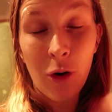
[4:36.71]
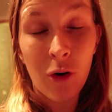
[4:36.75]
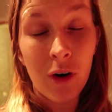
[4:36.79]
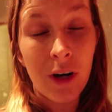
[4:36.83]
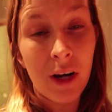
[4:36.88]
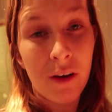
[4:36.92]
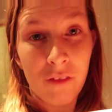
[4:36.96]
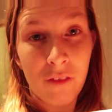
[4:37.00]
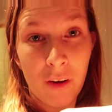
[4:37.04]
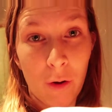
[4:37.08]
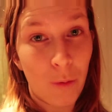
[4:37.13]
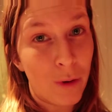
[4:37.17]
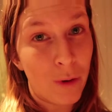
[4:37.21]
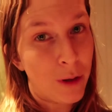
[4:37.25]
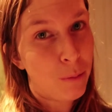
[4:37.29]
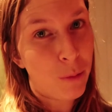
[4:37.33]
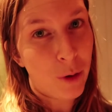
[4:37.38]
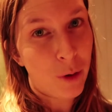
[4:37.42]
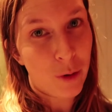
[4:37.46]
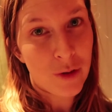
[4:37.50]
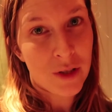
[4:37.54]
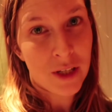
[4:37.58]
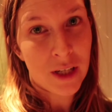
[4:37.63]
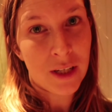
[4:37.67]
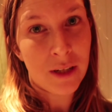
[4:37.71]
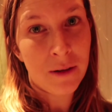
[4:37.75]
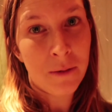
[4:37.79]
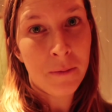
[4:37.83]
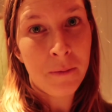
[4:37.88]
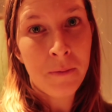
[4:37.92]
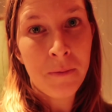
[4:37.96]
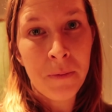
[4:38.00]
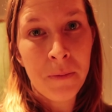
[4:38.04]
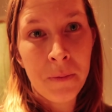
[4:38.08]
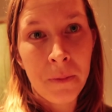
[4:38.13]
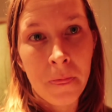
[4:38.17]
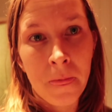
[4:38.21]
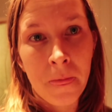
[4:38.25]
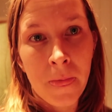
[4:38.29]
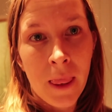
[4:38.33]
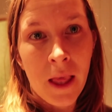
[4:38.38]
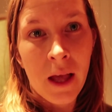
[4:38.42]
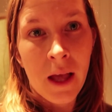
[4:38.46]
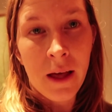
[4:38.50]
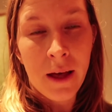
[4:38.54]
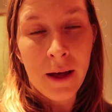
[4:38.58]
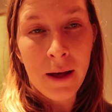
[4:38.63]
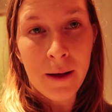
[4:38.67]
or if I will post it.
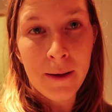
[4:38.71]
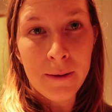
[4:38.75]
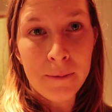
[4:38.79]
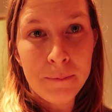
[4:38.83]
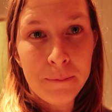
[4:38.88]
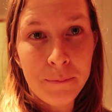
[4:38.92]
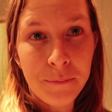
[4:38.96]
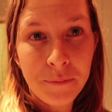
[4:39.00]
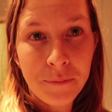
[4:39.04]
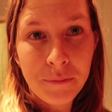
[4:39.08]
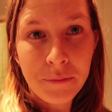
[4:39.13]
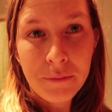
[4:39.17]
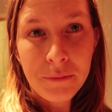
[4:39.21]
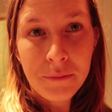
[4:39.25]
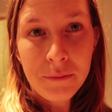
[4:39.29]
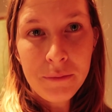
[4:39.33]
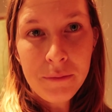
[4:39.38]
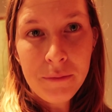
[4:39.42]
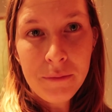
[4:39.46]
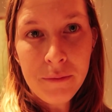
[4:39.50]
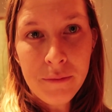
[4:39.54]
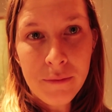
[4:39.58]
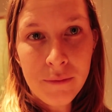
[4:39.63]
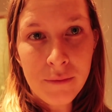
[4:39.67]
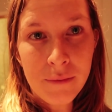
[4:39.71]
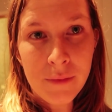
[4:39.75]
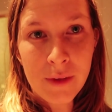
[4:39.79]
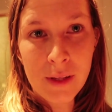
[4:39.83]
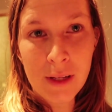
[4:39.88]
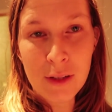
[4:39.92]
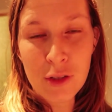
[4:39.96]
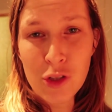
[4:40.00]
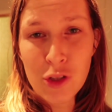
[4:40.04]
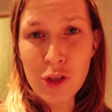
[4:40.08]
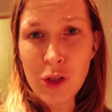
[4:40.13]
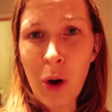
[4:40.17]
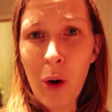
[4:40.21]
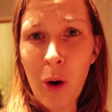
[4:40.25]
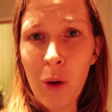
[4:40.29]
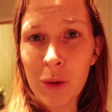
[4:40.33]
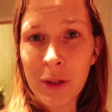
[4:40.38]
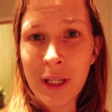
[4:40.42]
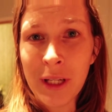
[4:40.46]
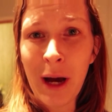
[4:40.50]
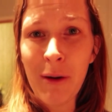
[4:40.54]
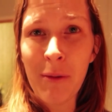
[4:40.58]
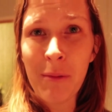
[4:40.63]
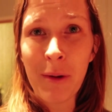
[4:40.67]
So
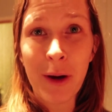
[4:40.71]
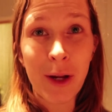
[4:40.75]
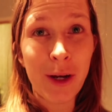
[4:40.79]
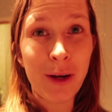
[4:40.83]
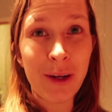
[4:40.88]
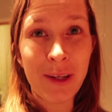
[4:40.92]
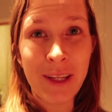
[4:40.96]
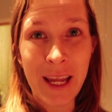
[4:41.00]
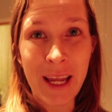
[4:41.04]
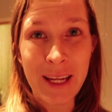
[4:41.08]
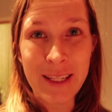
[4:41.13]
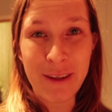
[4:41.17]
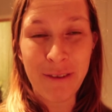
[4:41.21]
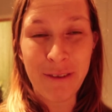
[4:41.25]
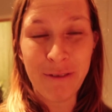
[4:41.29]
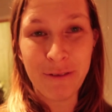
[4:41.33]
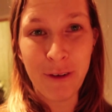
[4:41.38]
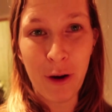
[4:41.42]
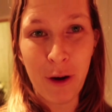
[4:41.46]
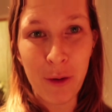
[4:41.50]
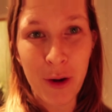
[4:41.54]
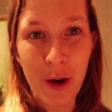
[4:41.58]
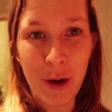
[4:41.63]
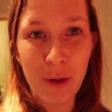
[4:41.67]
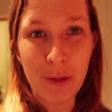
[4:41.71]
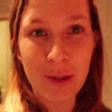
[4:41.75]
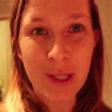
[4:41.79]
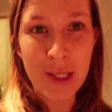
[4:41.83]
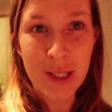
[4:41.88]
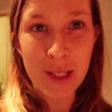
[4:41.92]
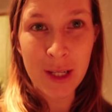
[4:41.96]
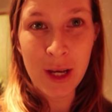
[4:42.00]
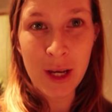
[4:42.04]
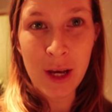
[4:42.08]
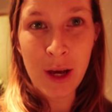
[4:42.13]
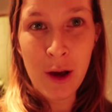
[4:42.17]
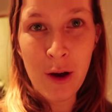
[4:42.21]
now I'm gonna take some photos